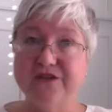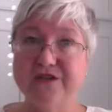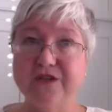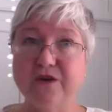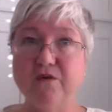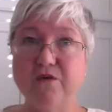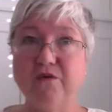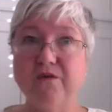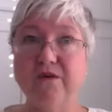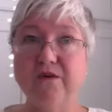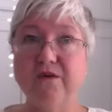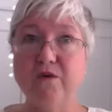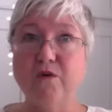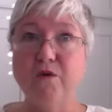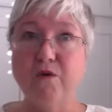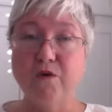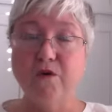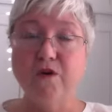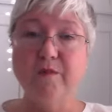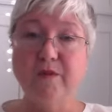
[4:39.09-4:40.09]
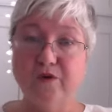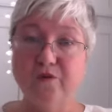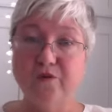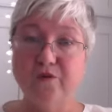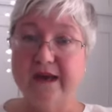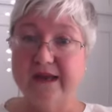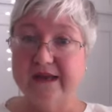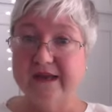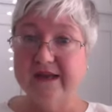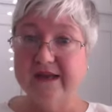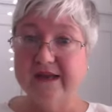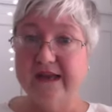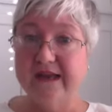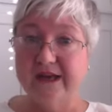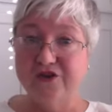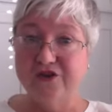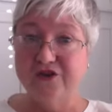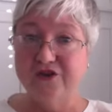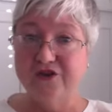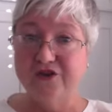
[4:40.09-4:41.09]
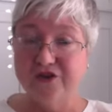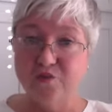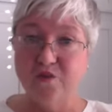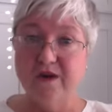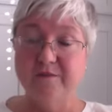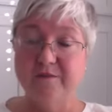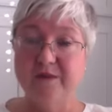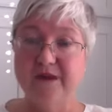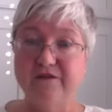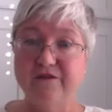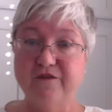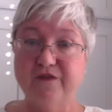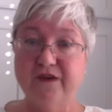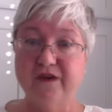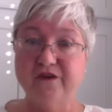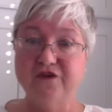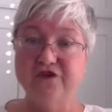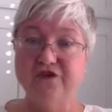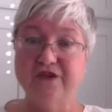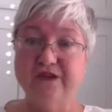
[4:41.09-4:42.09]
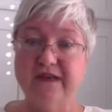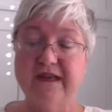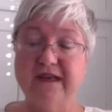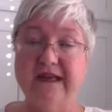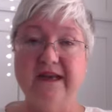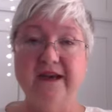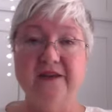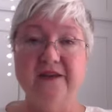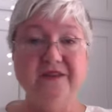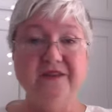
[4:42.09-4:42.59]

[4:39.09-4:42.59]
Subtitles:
So hormone regulation is one big function.